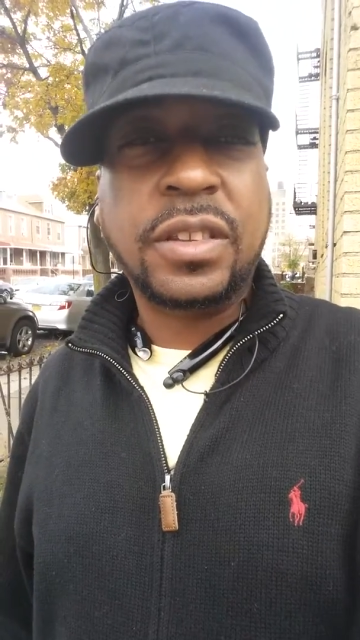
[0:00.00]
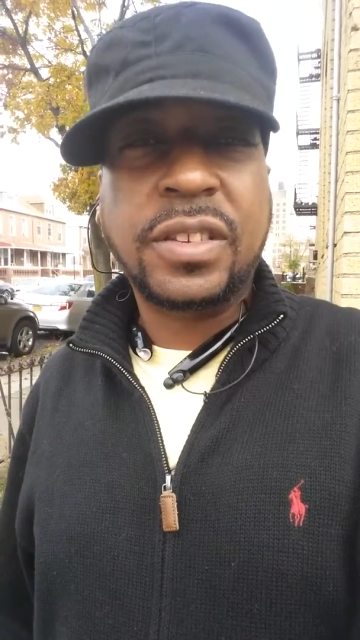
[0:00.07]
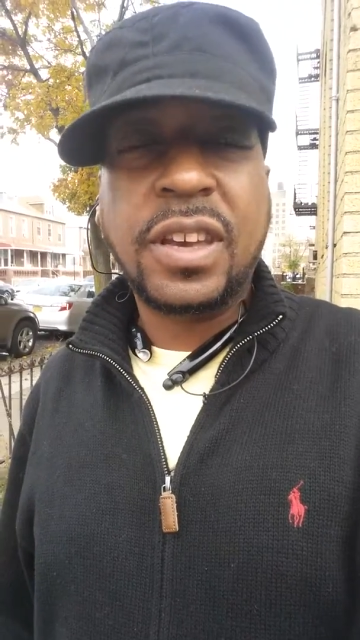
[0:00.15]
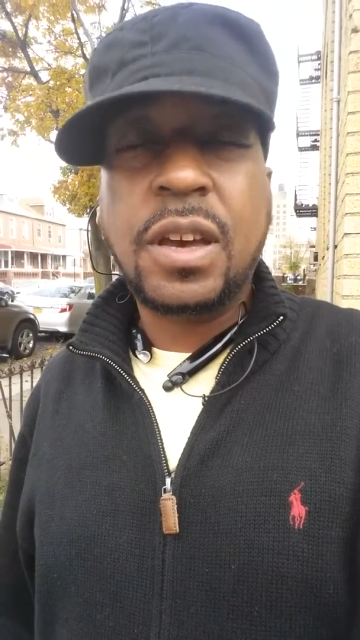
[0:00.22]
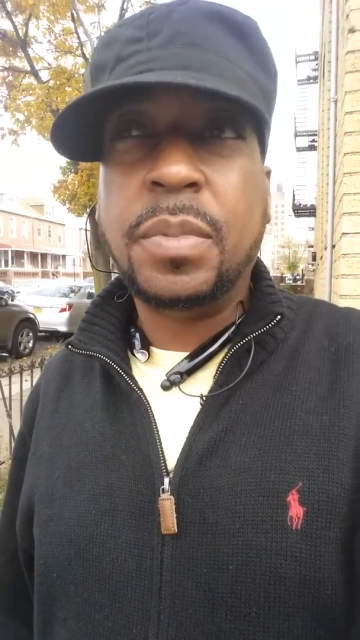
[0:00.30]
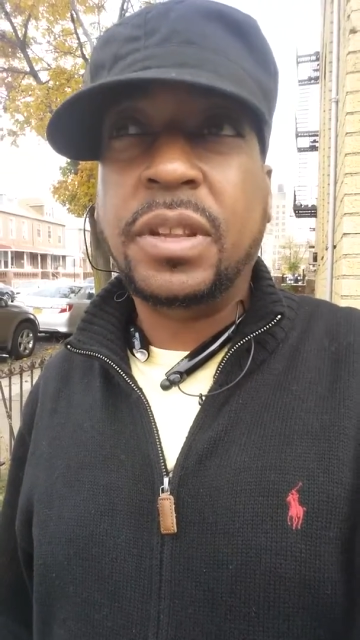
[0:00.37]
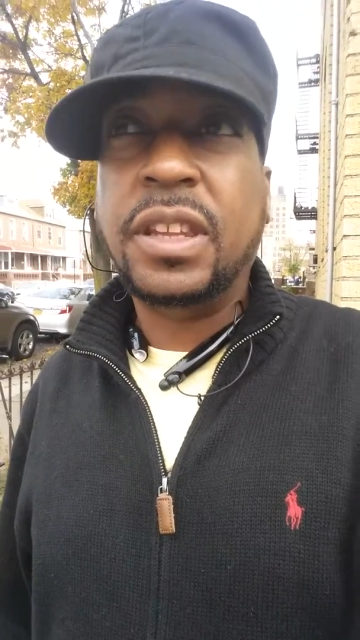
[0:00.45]
the
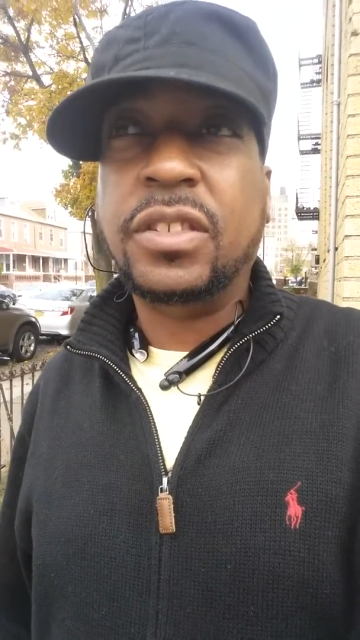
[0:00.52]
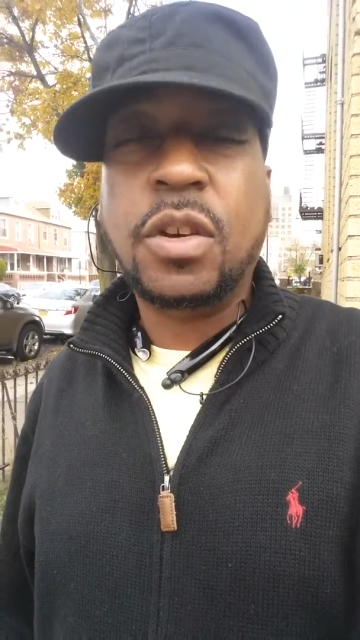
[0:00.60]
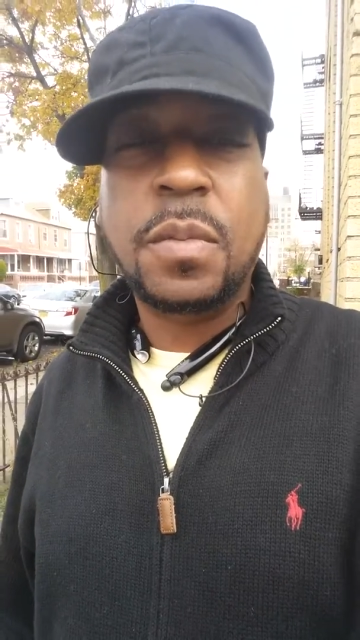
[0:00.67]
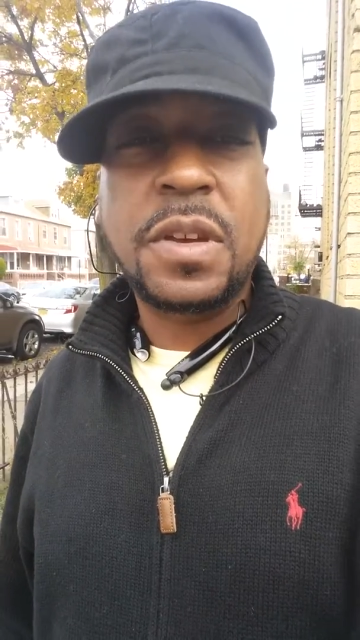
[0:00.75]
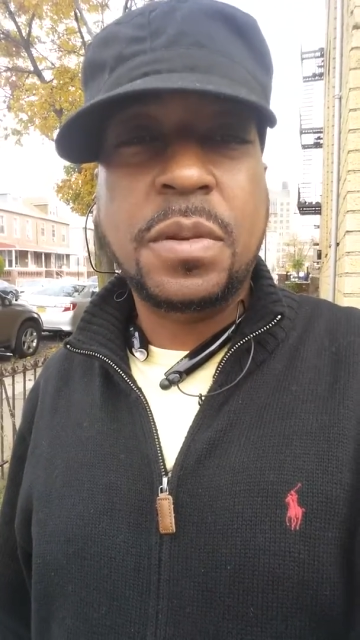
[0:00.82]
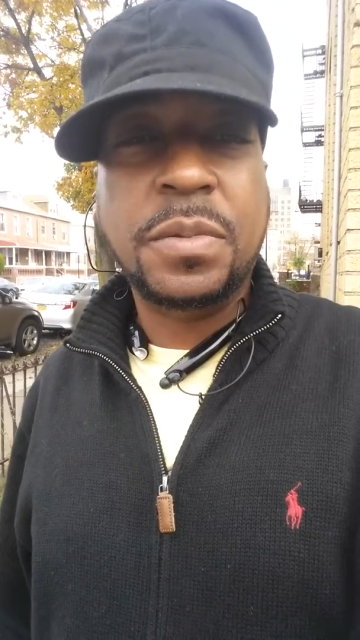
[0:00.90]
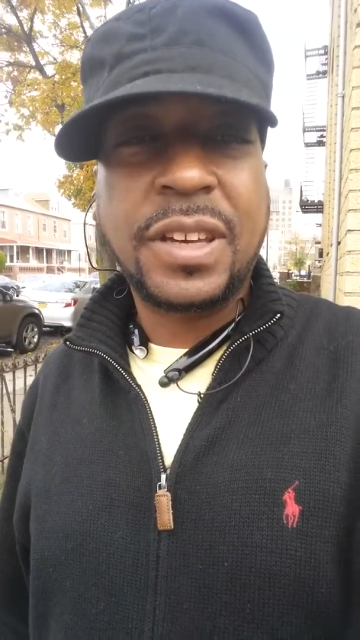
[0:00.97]
time but there's
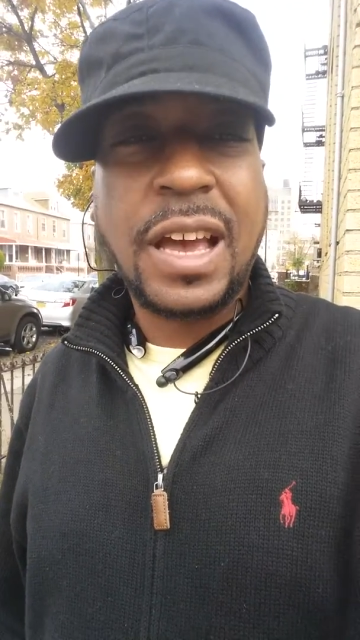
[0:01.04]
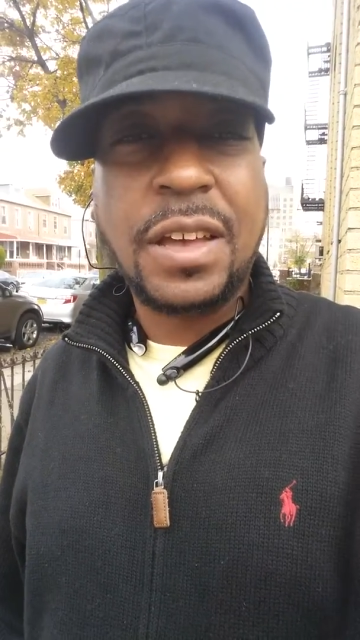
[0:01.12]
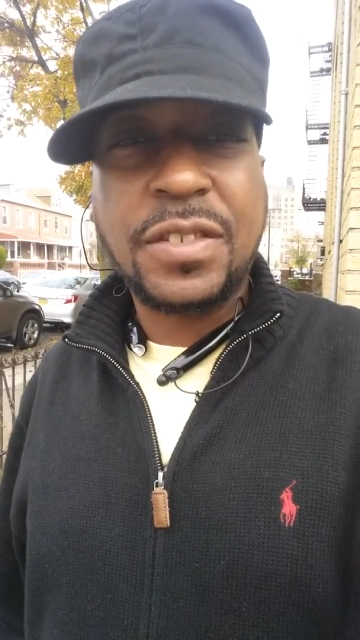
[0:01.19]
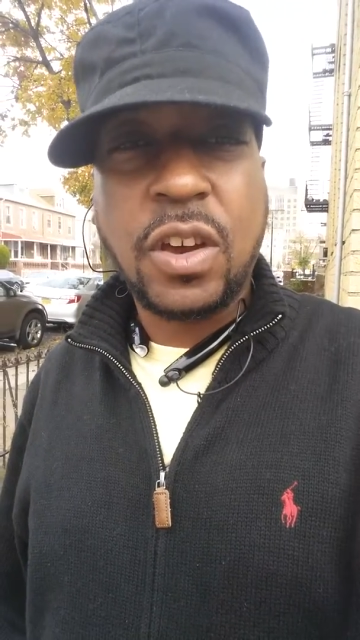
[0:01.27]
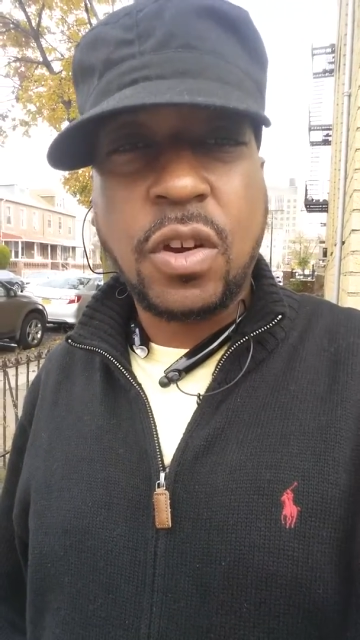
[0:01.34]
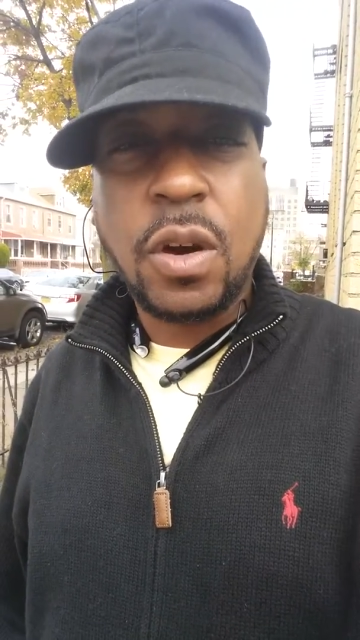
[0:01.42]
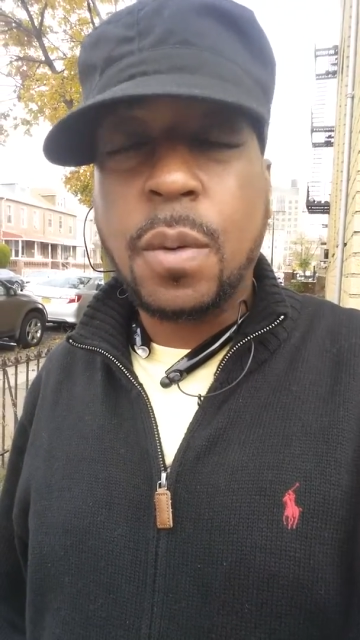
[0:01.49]
gonna be some
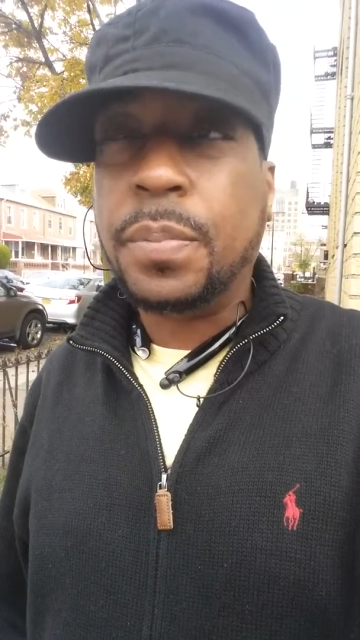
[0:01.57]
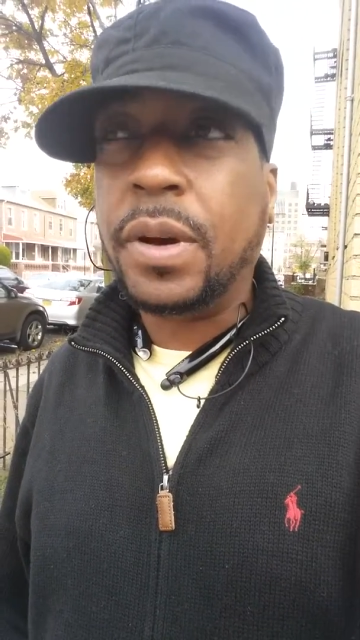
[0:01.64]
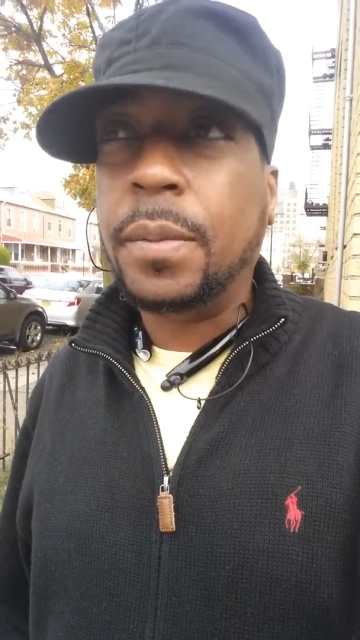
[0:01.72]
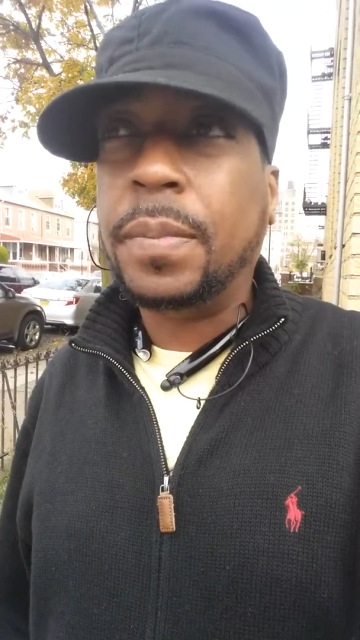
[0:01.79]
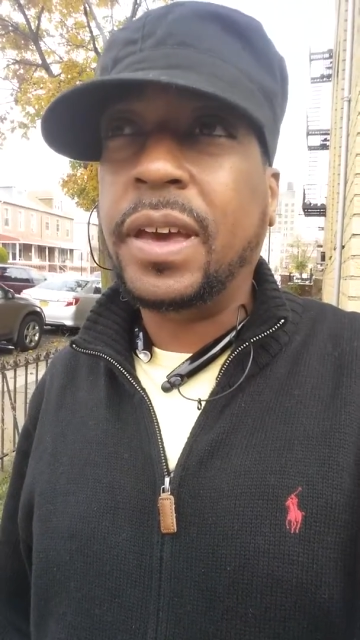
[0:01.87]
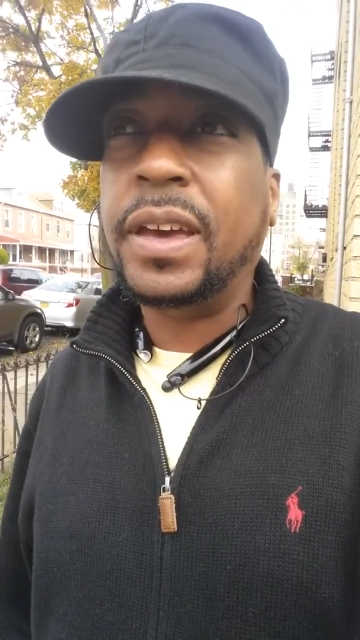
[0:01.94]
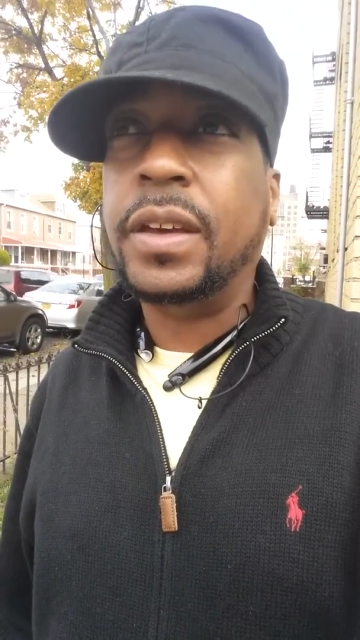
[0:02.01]
times y'all gonna
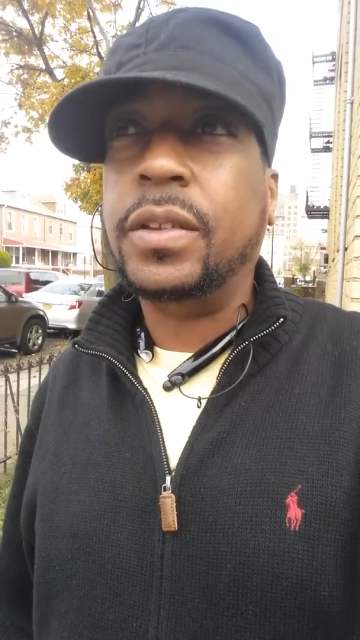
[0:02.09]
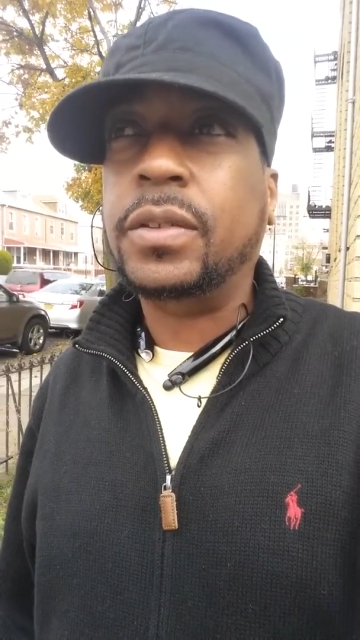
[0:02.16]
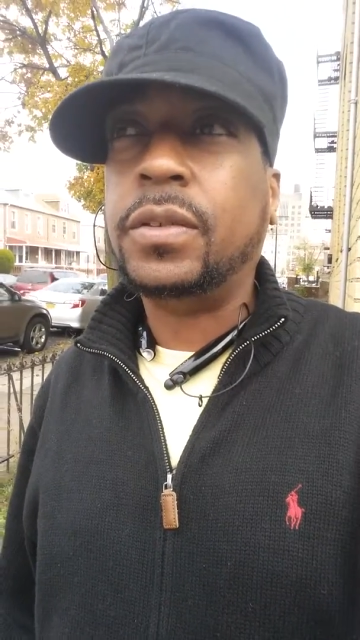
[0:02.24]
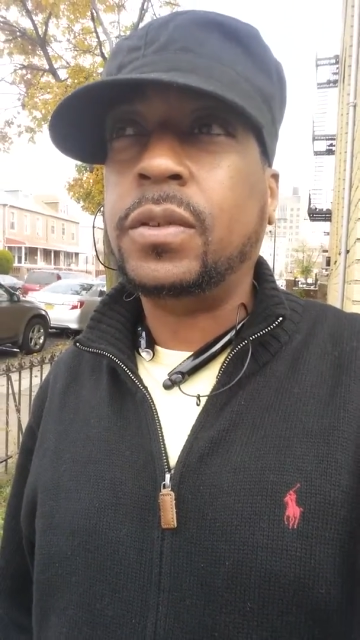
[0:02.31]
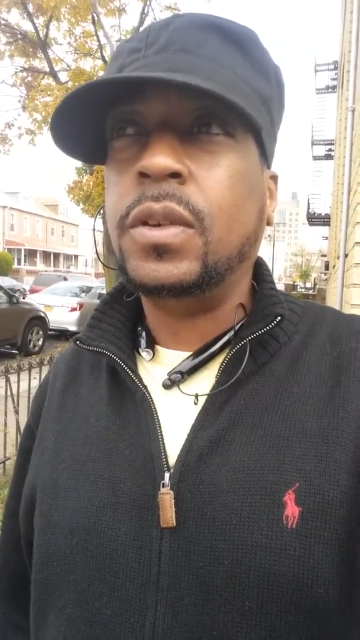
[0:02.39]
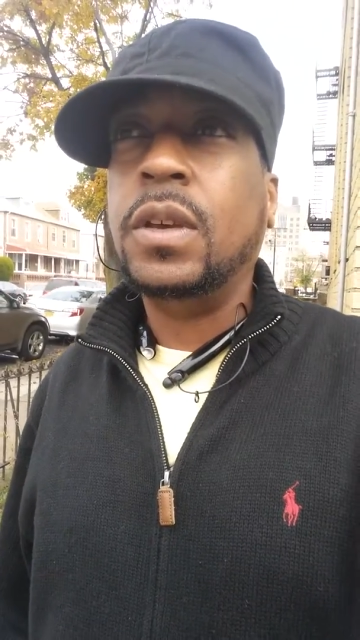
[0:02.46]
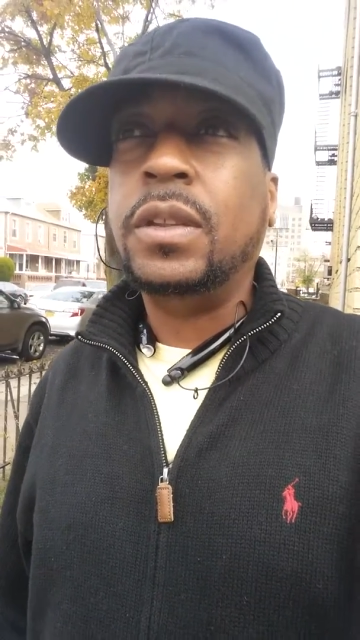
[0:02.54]
bump
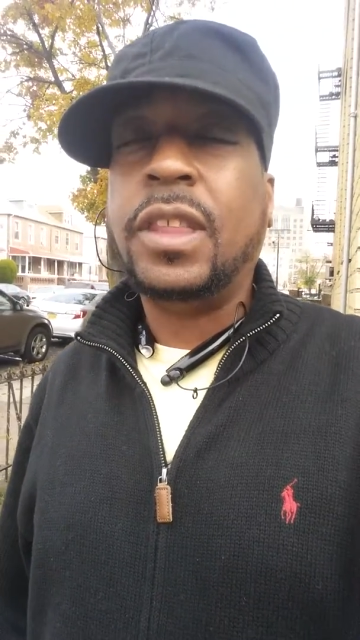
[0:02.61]
heads